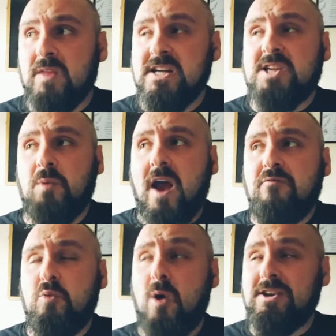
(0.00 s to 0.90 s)
So
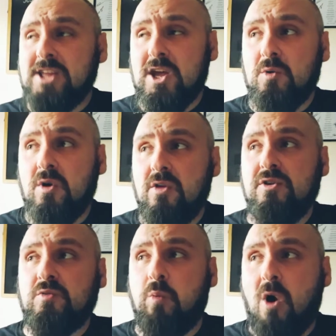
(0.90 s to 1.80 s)
everyone knew
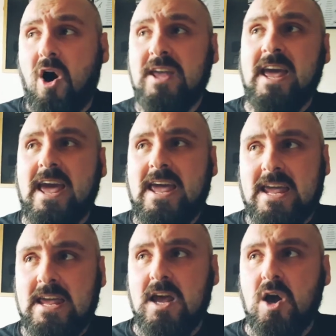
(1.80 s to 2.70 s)
that
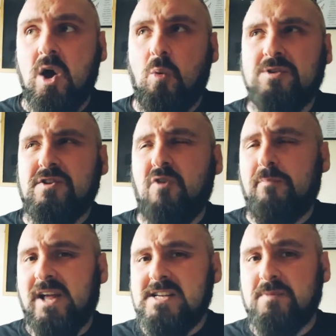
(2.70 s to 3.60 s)
Y-E was a
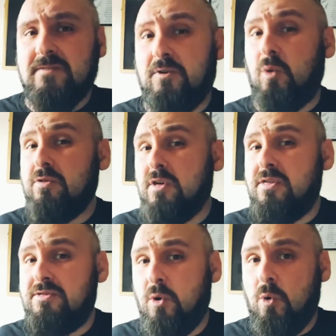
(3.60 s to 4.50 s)
replacement for the
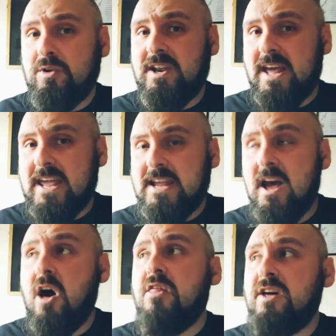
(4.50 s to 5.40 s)
thorn and E,
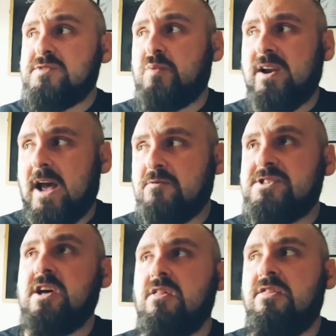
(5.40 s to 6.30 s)
thus
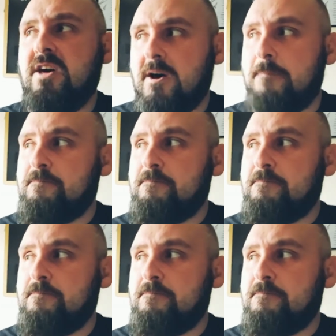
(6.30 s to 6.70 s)
pronounced the.